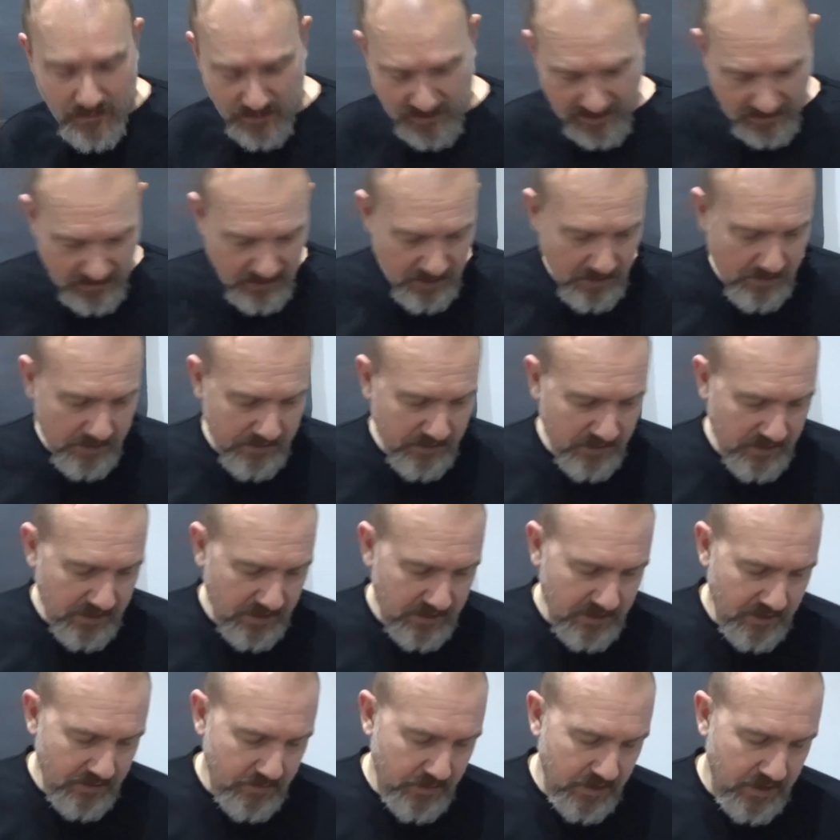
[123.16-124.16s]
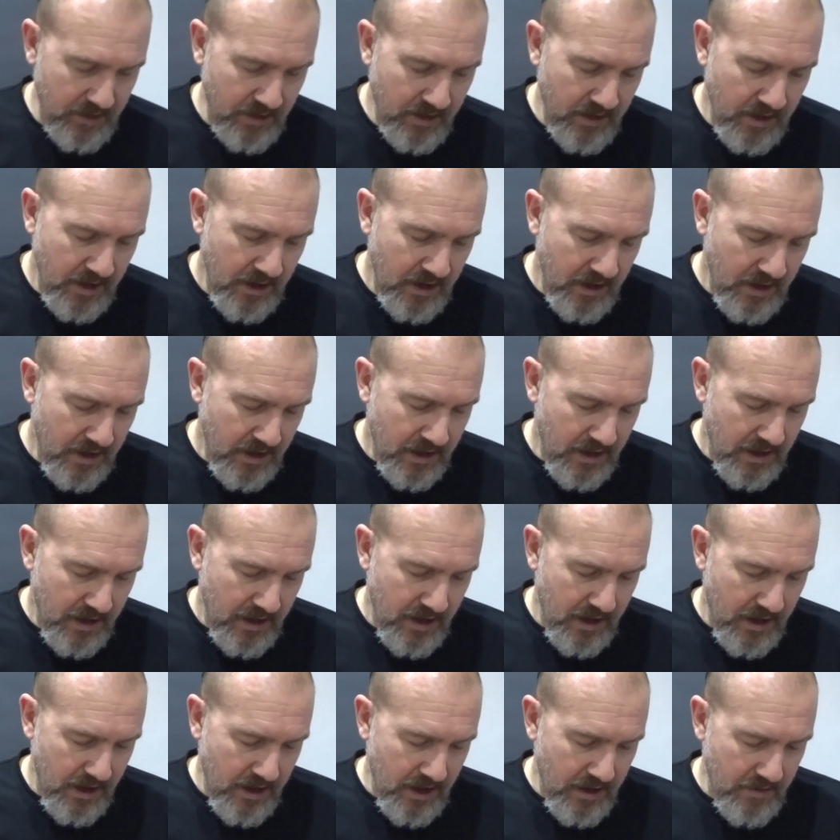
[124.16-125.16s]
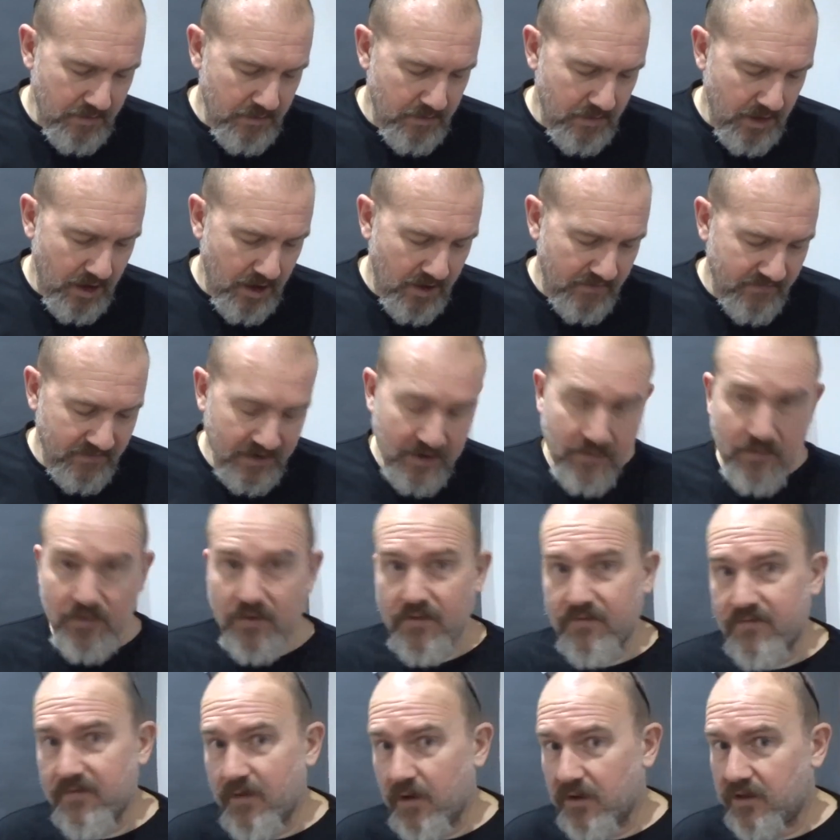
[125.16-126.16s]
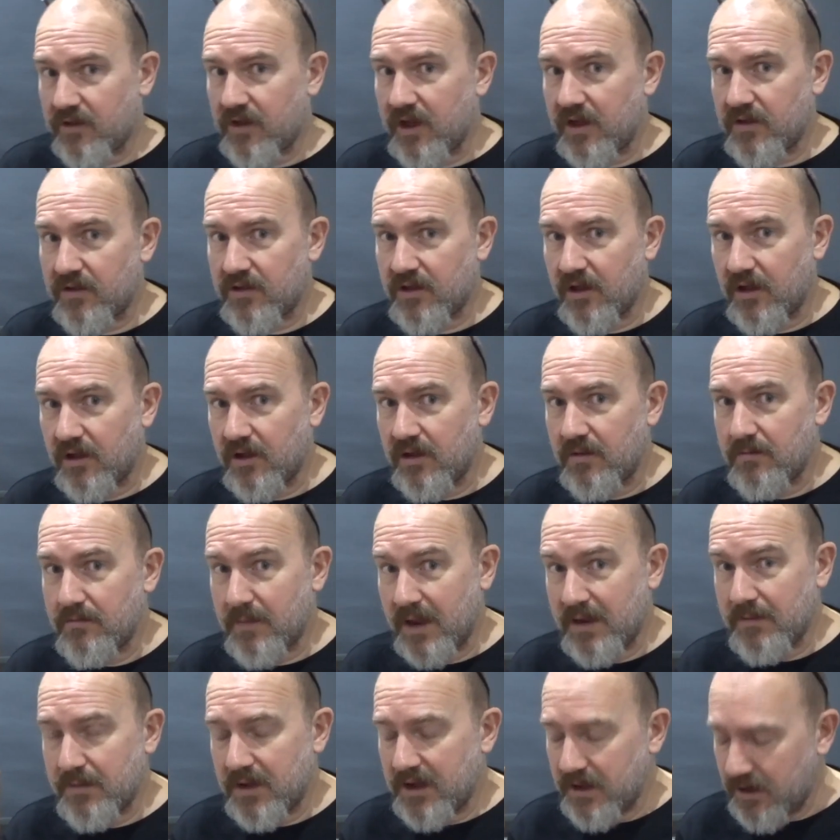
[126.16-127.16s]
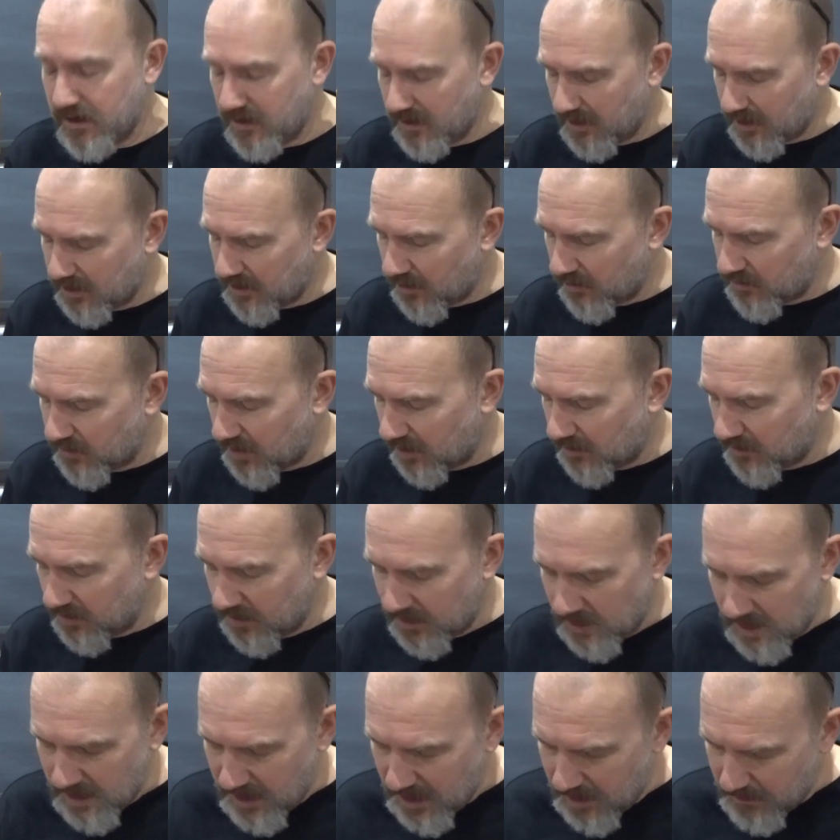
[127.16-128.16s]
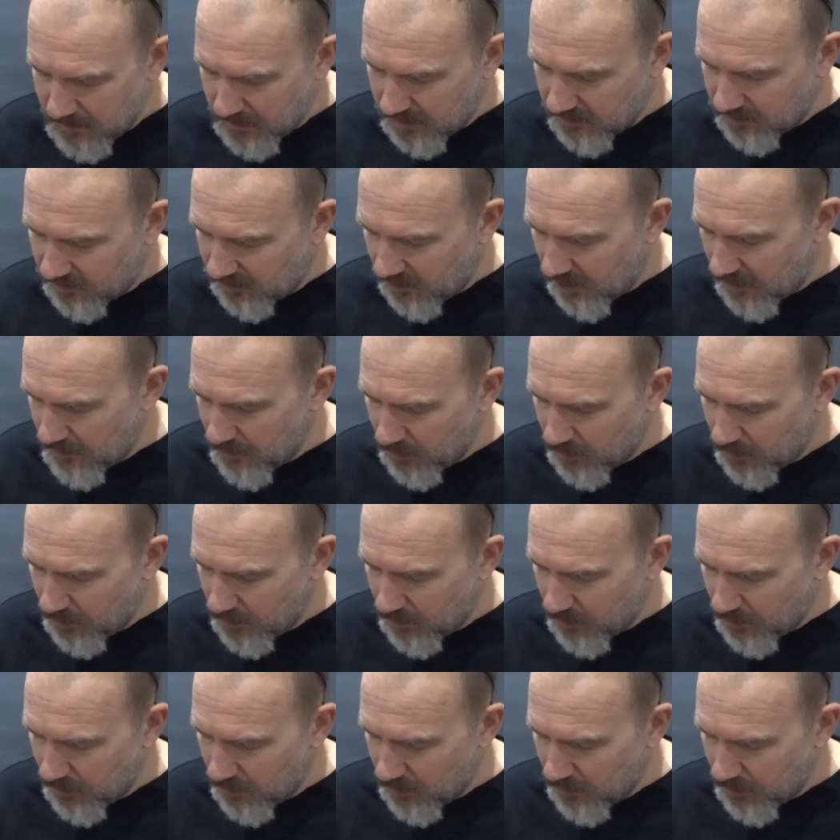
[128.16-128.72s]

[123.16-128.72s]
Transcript: next time I see you, but I think it was your first Kickstarter, maybe. I don't know. But